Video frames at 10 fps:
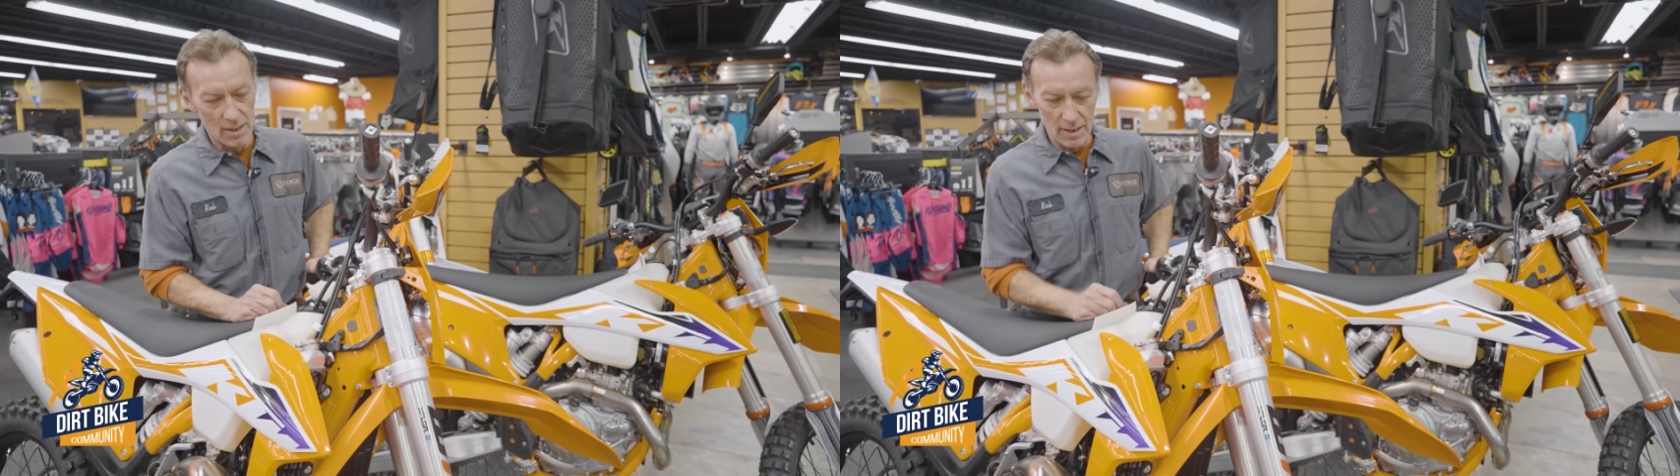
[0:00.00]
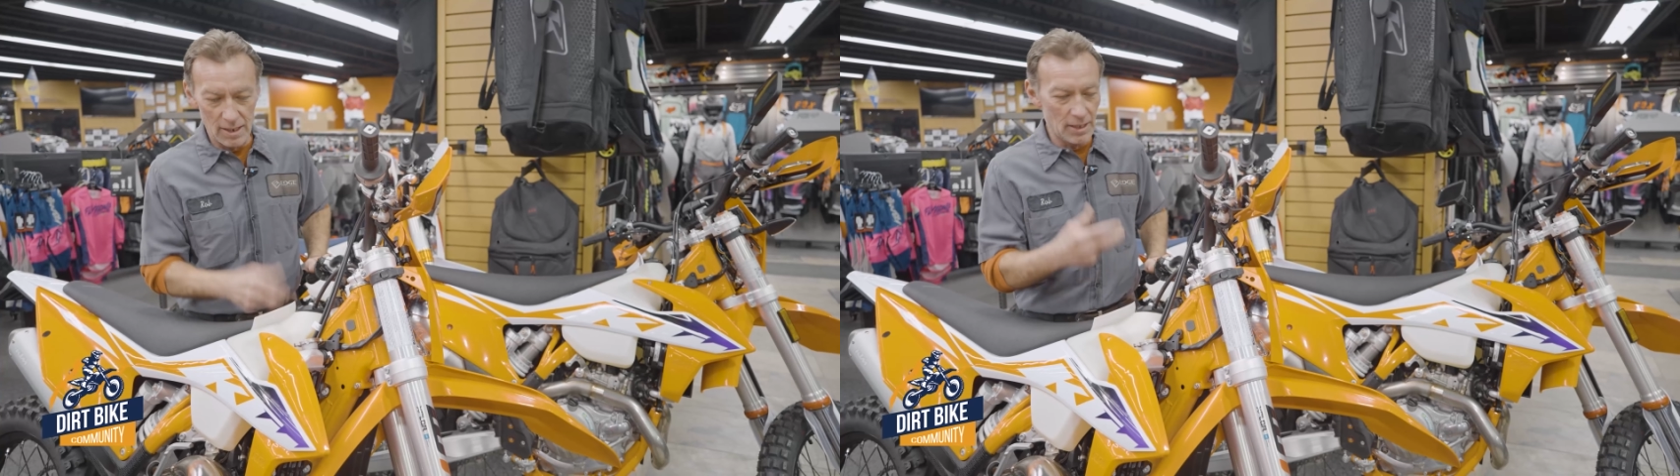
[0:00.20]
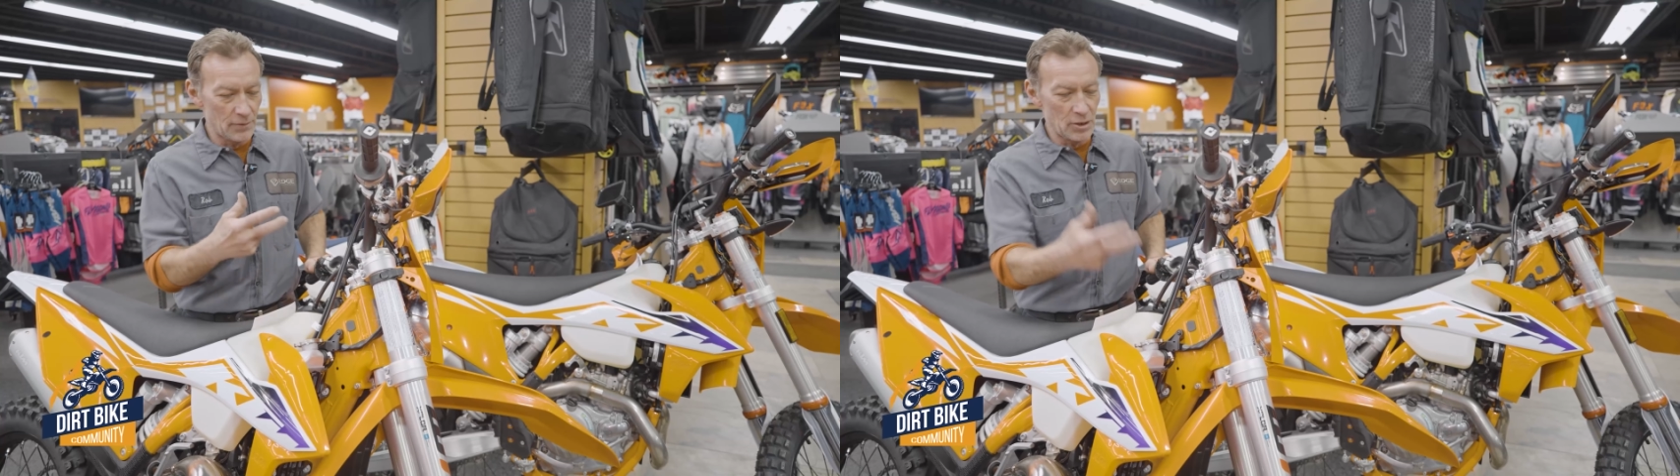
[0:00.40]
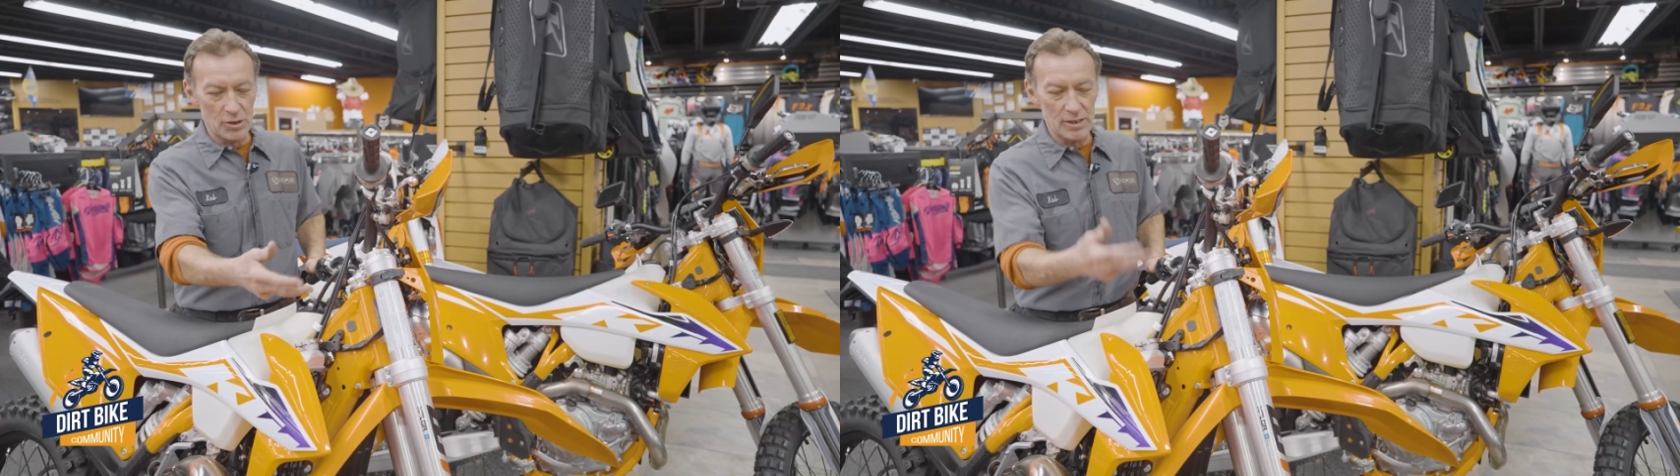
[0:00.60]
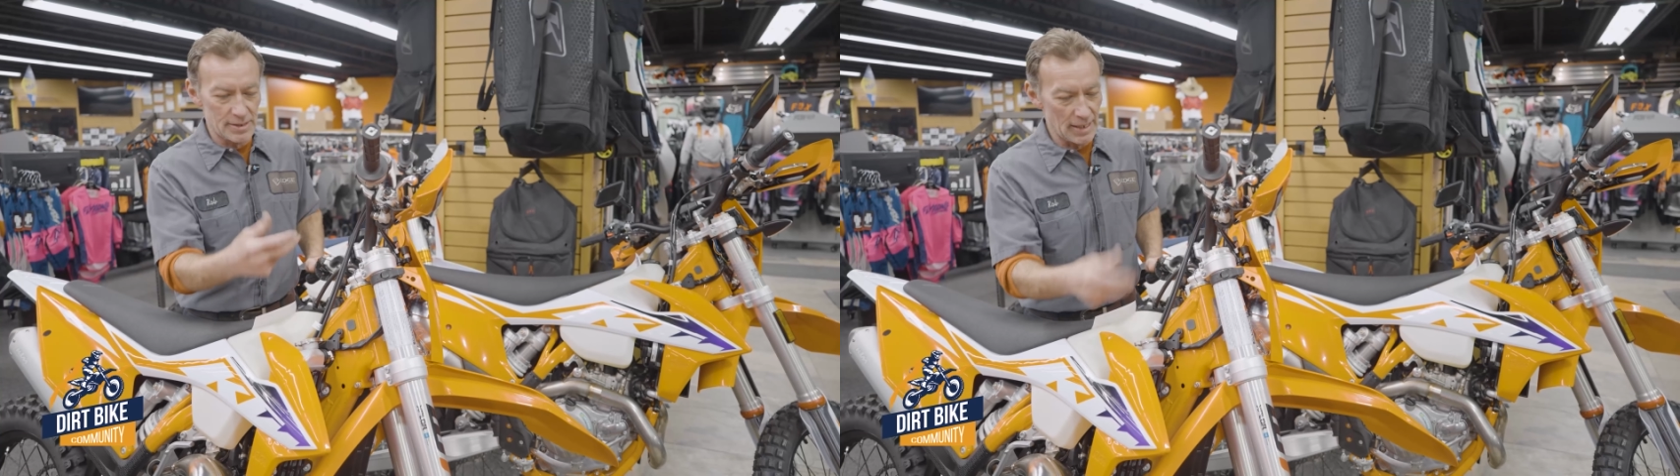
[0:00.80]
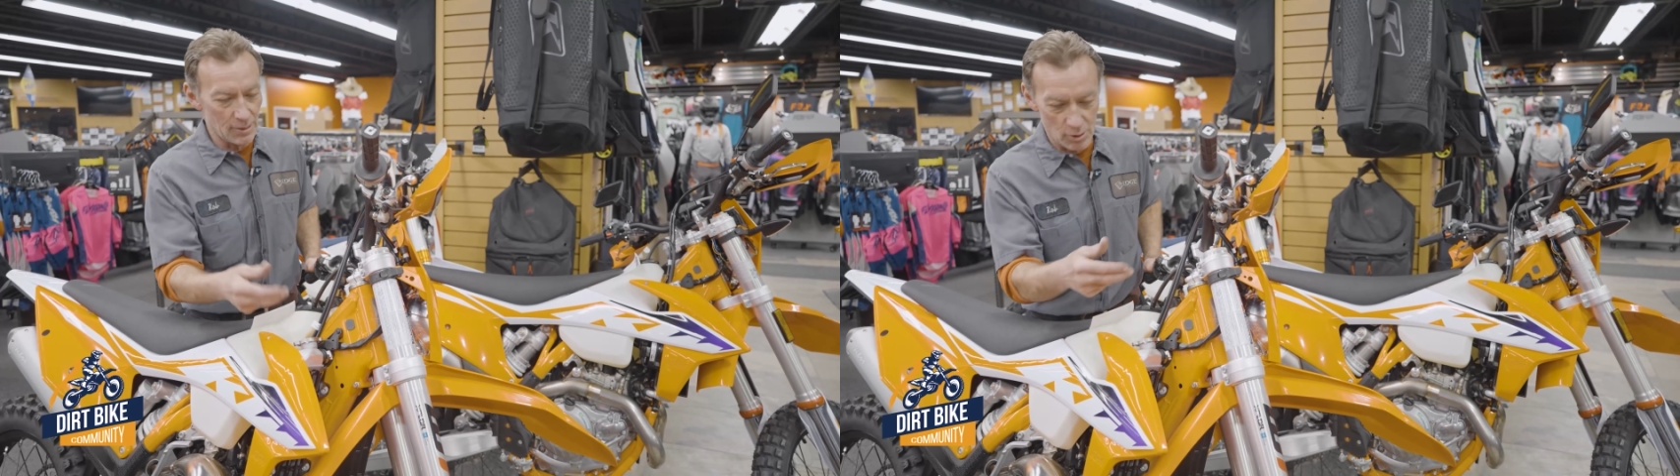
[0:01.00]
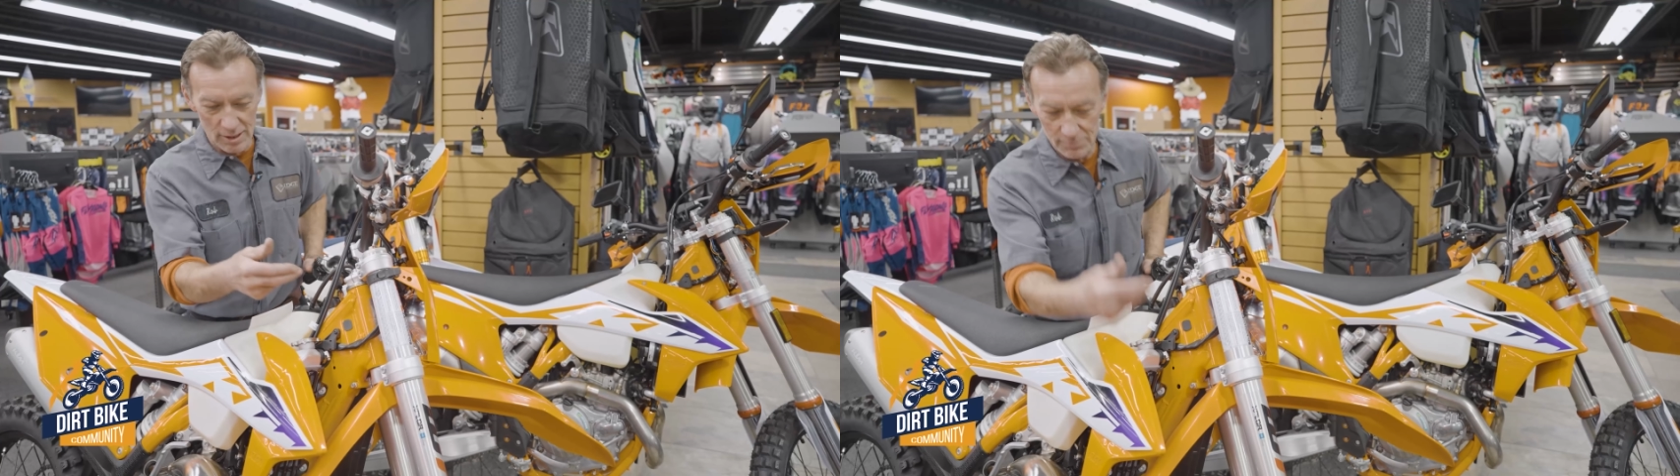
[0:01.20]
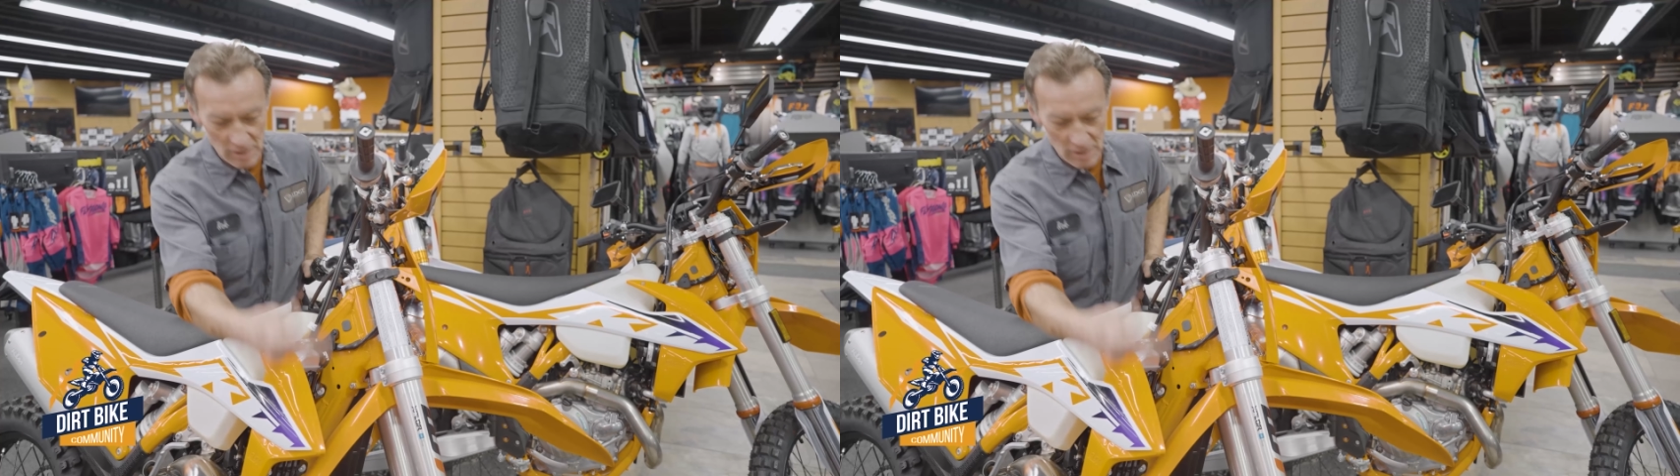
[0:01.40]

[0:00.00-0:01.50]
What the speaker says: And then you can tailor it.